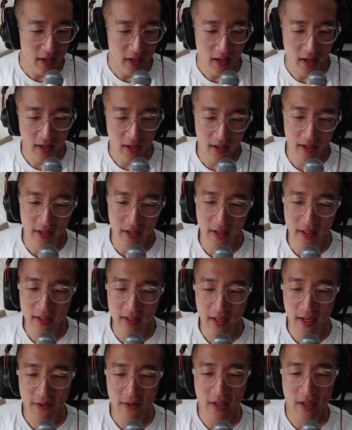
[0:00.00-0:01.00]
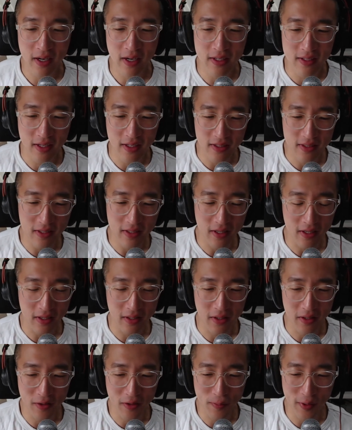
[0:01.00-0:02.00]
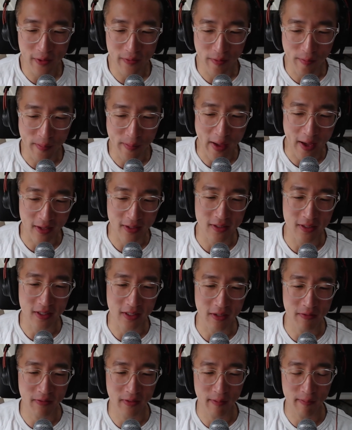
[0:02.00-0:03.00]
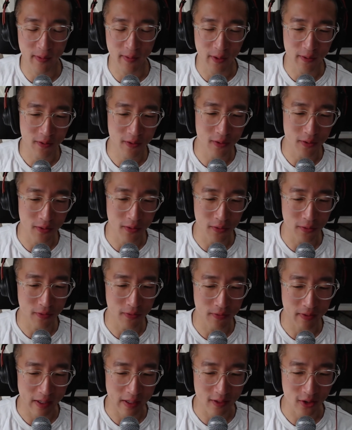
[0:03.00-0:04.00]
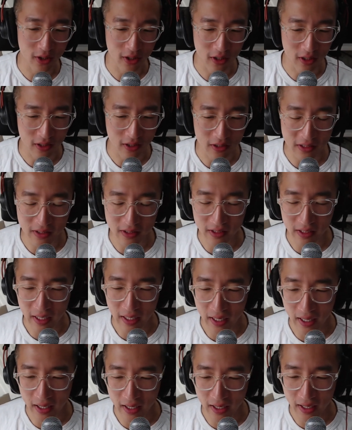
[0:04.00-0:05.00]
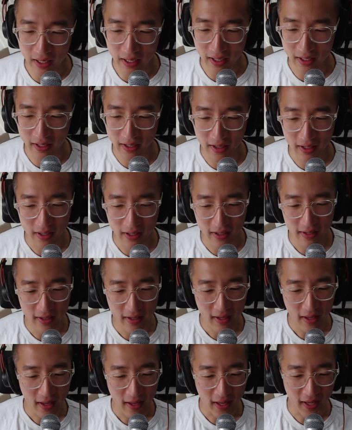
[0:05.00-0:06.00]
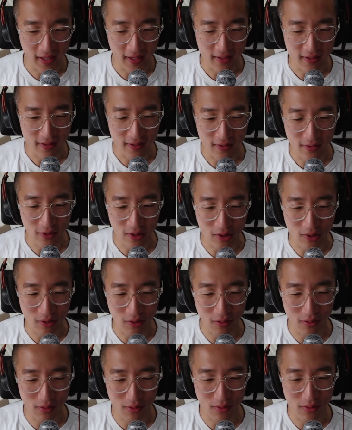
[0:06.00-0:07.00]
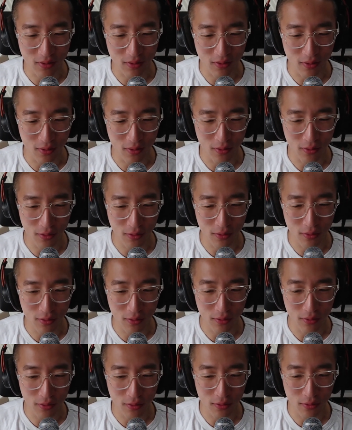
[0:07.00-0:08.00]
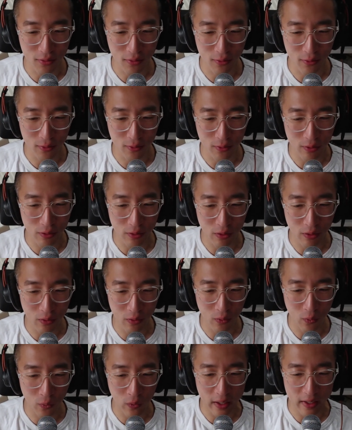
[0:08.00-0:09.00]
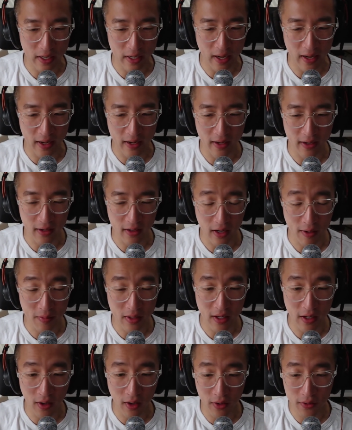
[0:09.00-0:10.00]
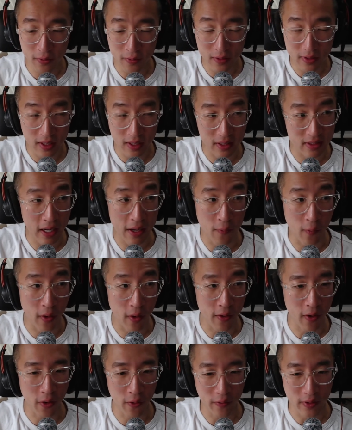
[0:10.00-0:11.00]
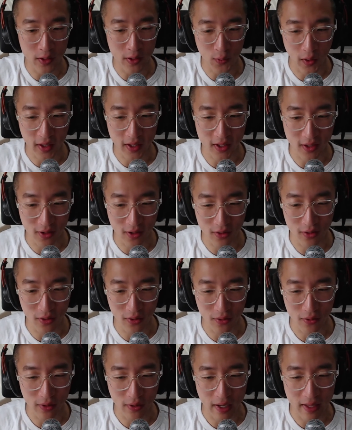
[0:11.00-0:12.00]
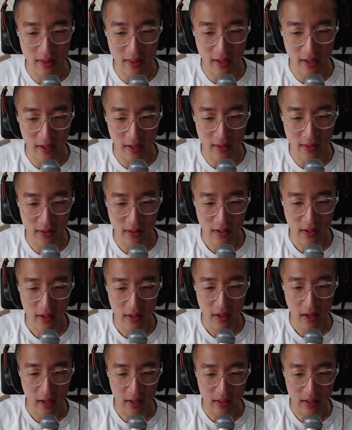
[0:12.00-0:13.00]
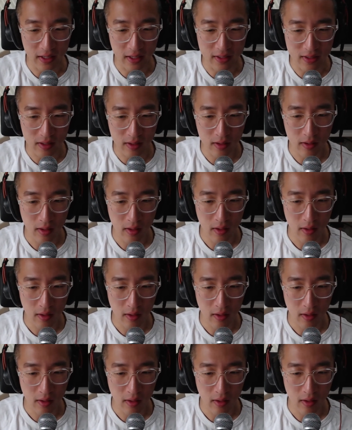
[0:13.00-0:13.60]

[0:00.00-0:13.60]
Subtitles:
And now that I take like a little bit of a backseat from those two ventures, and just do what I mean, all those things I always wanted to do, and then I guess